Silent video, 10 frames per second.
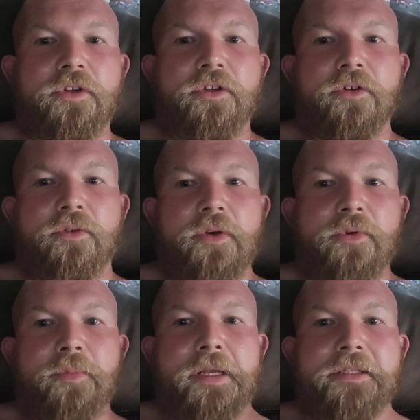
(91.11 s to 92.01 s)
it
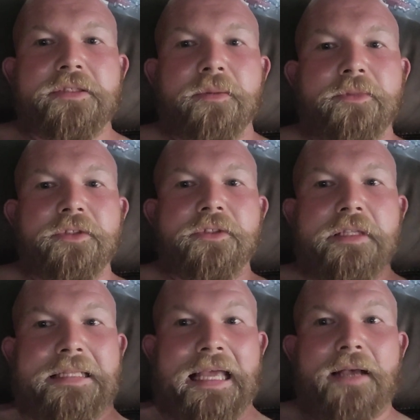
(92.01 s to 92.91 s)
would mean something to
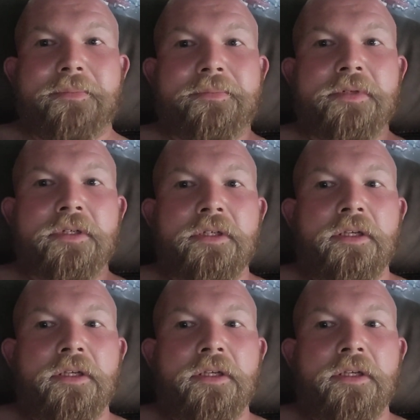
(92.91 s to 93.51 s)
them.